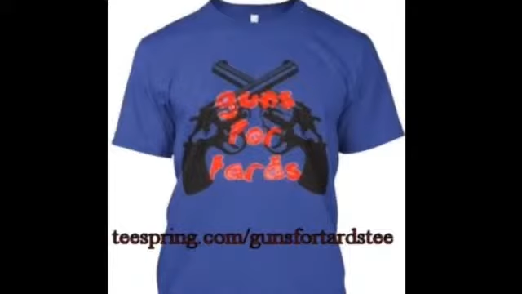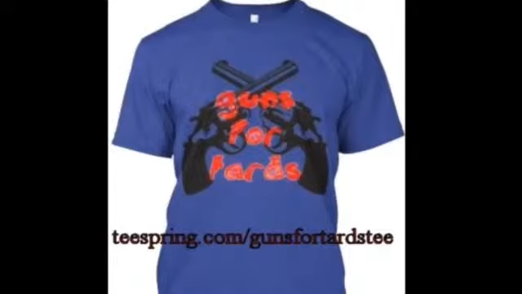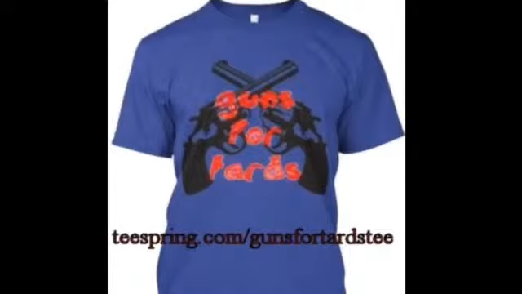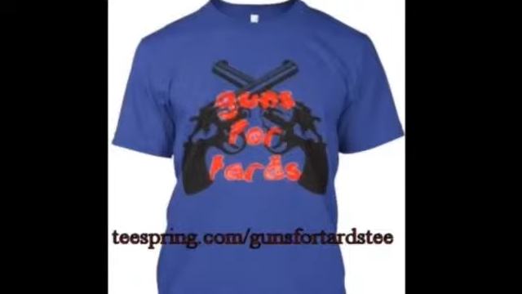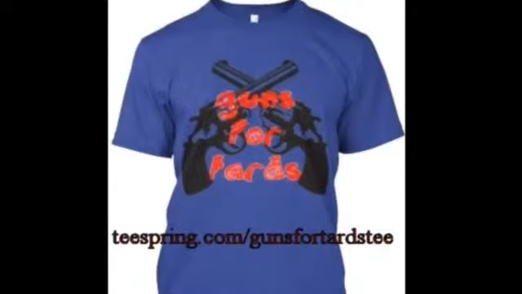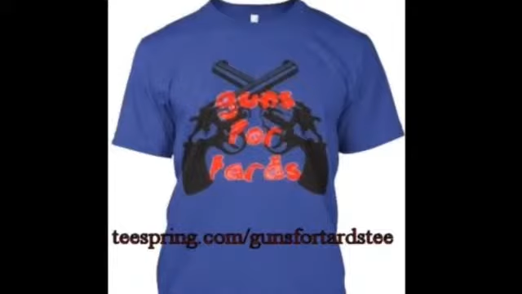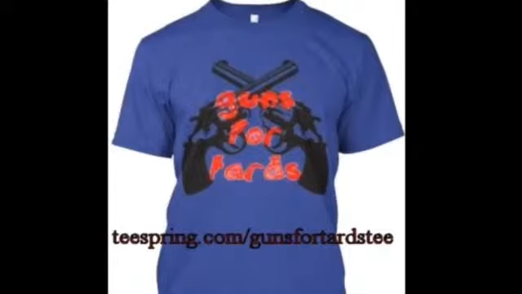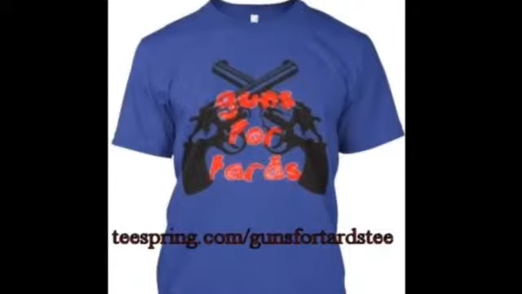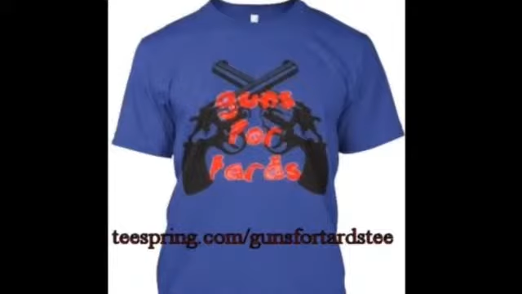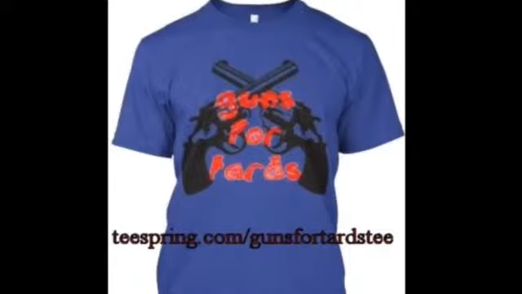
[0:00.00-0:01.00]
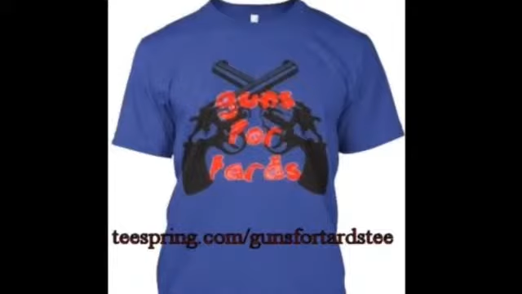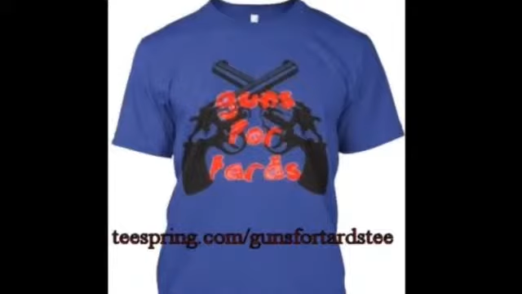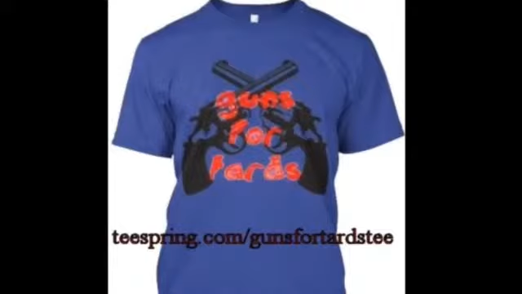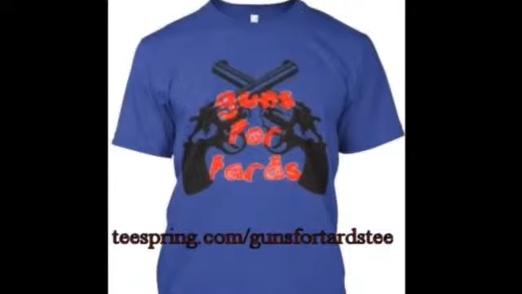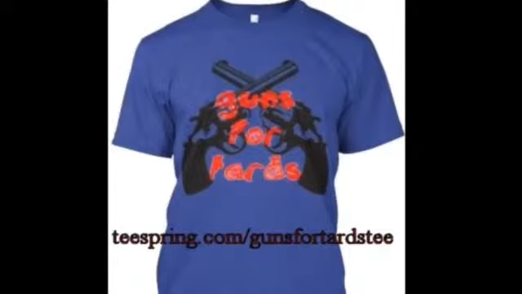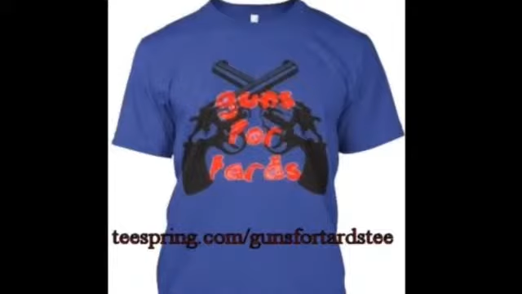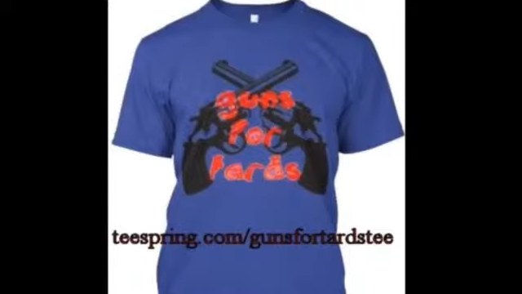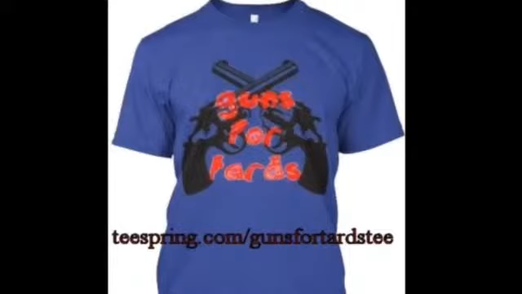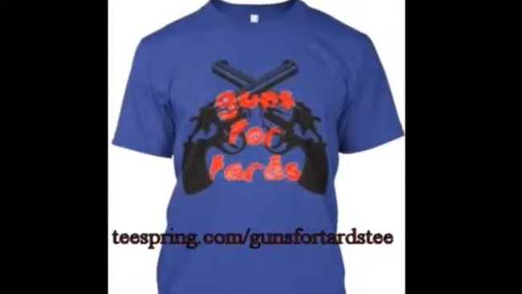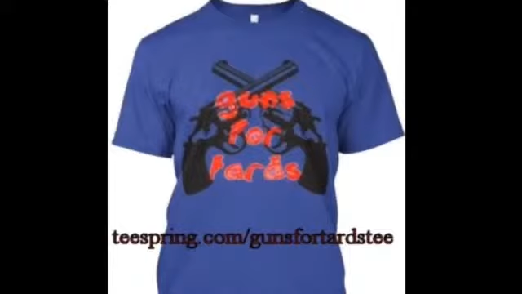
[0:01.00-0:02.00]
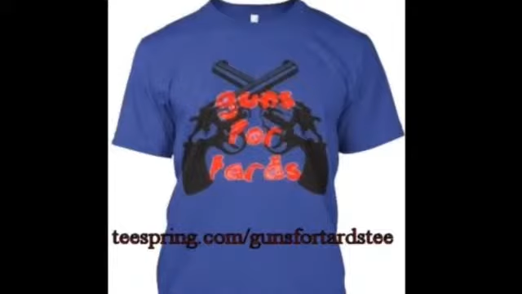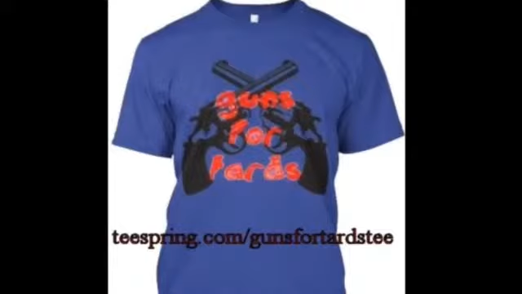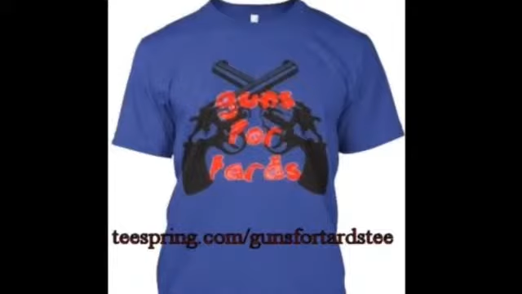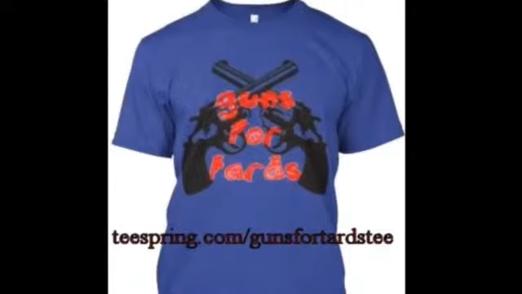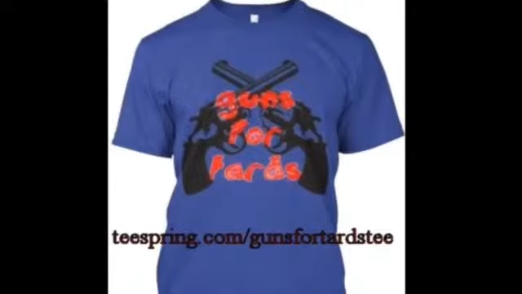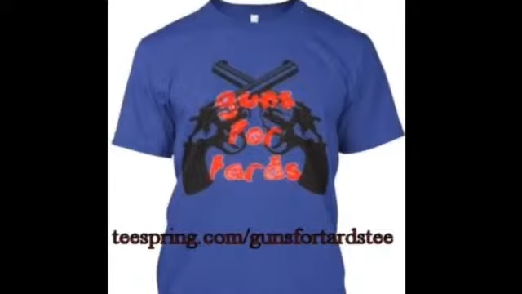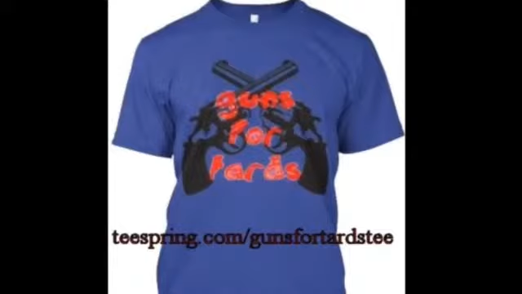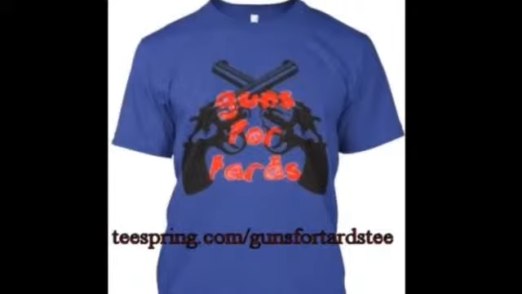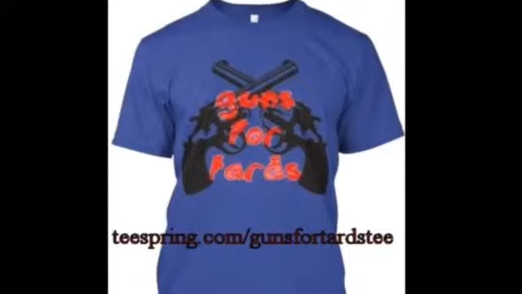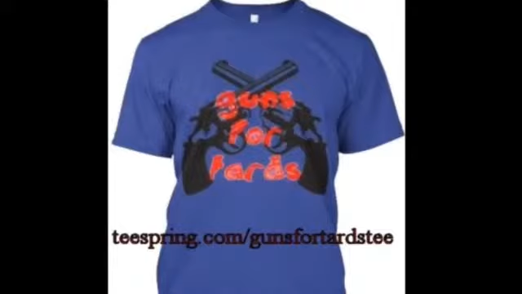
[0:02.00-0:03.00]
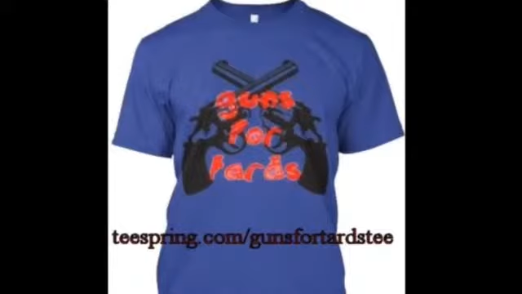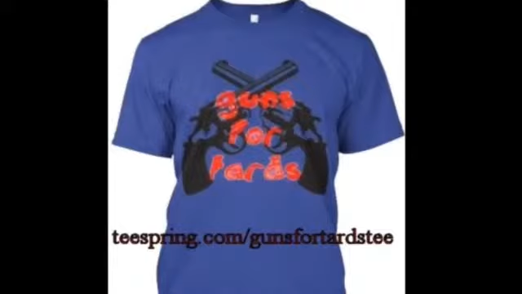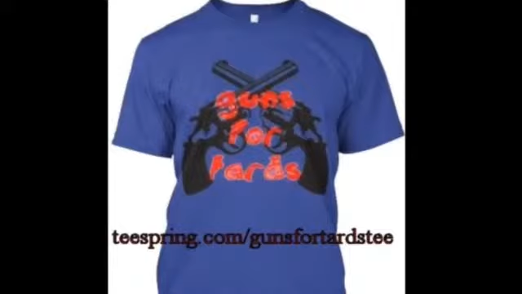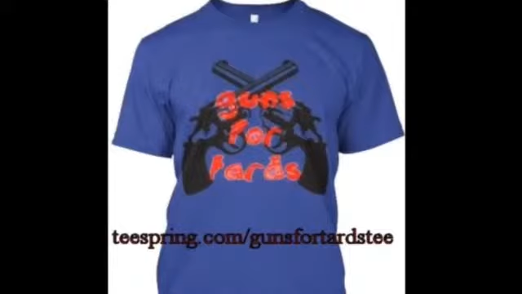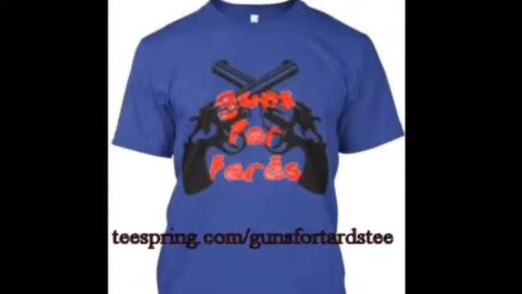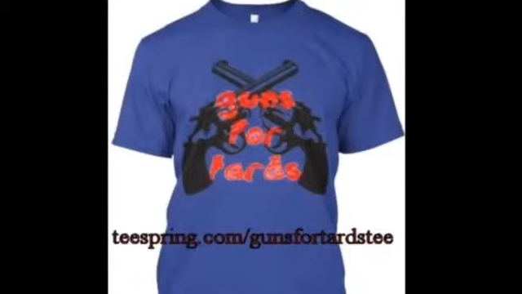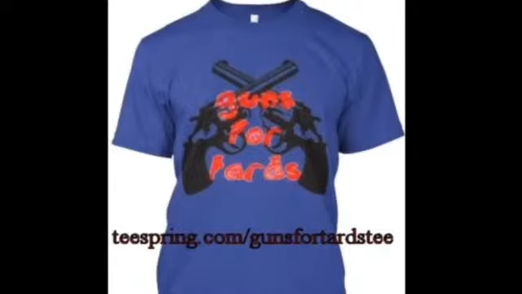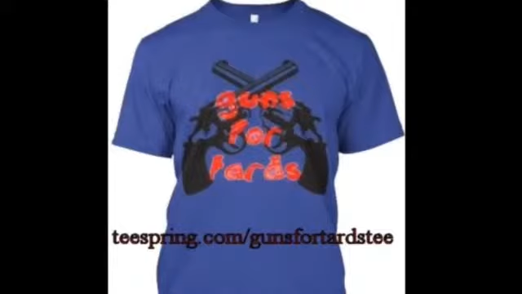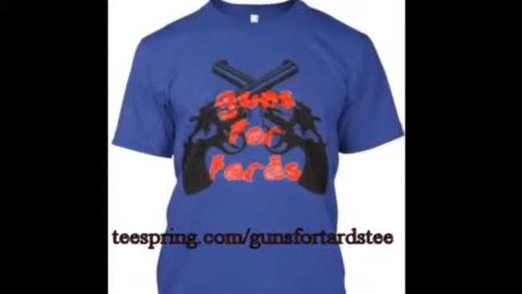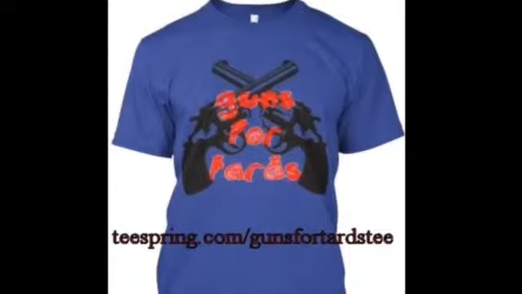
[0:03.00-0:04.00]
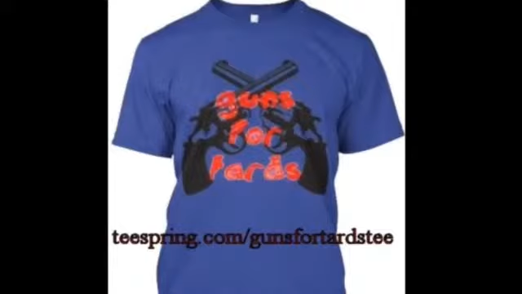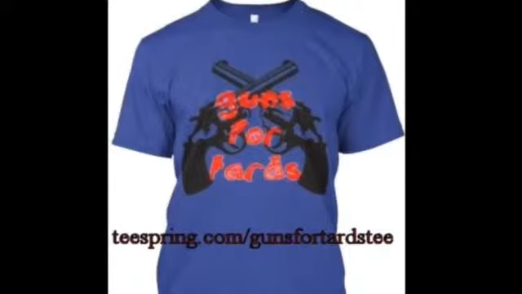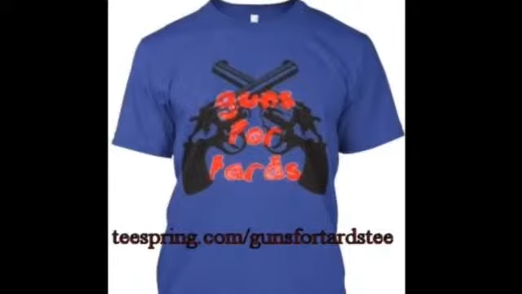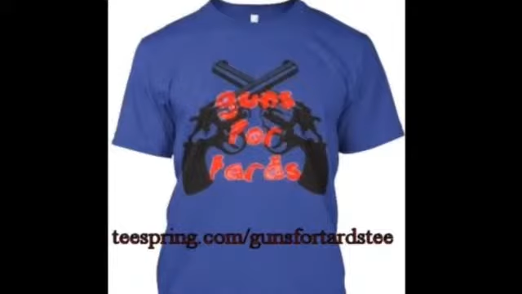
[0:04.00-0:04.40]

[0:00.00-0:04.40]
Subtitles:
Nobody's mouth can be seen.